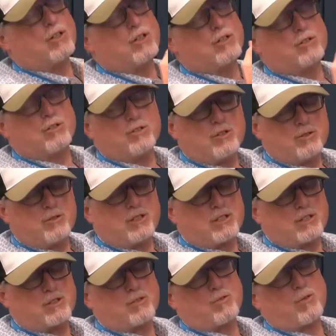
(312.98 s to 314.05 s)
Could you
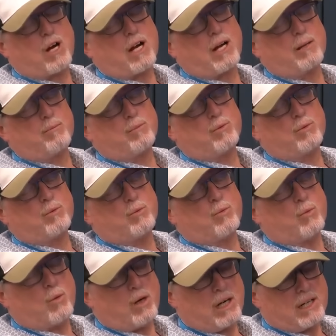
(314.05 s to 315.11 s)
describe
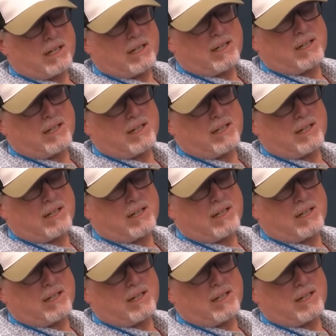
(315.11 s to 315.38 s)
what